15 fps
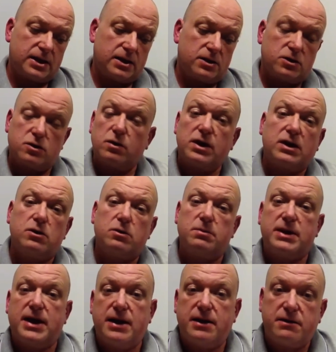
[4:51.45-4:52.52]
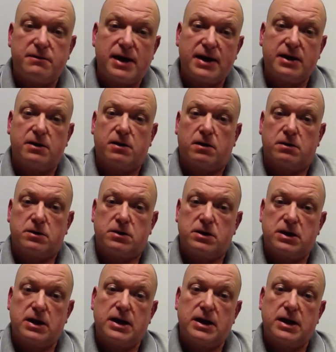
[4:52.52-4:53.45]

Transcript: so they can update the records.